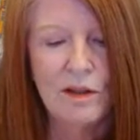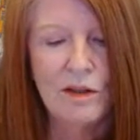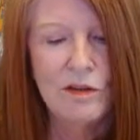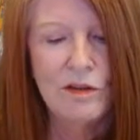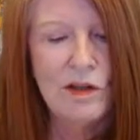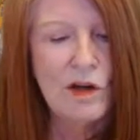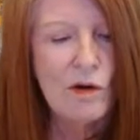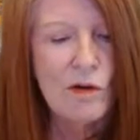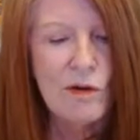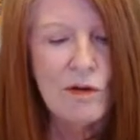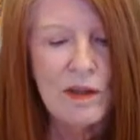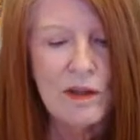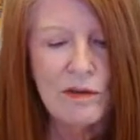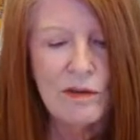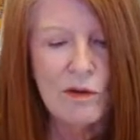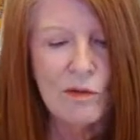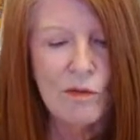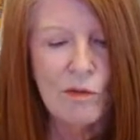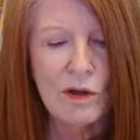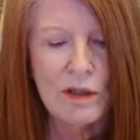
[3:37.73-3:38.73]
Know that
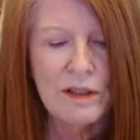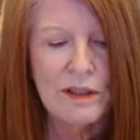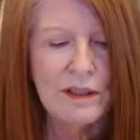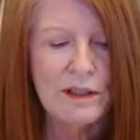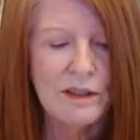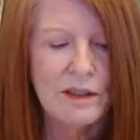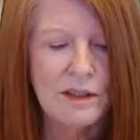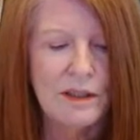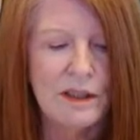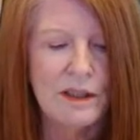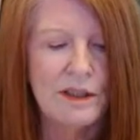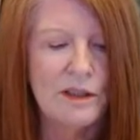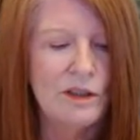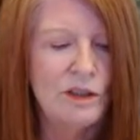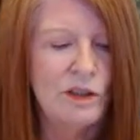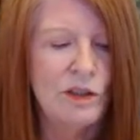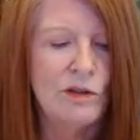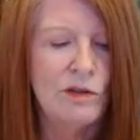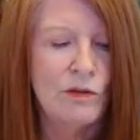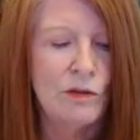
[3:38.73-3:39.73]
the oneness
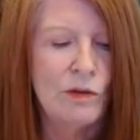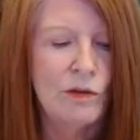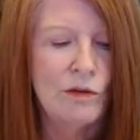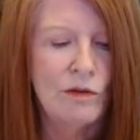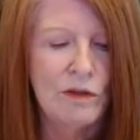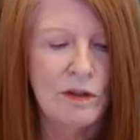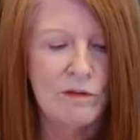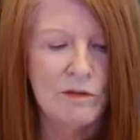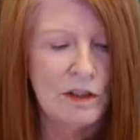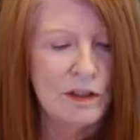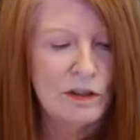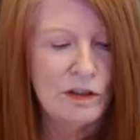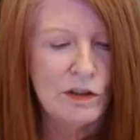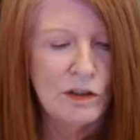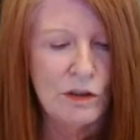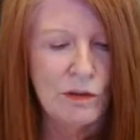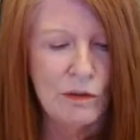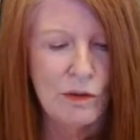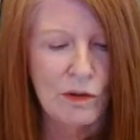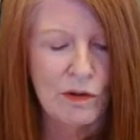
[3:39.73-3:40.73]
is the truth of this
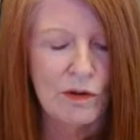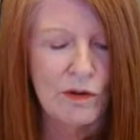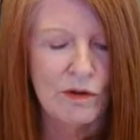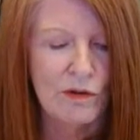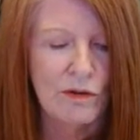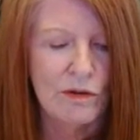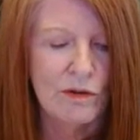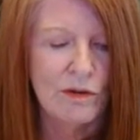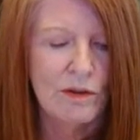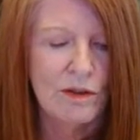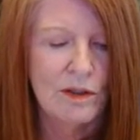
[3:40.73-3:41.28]
new Earth,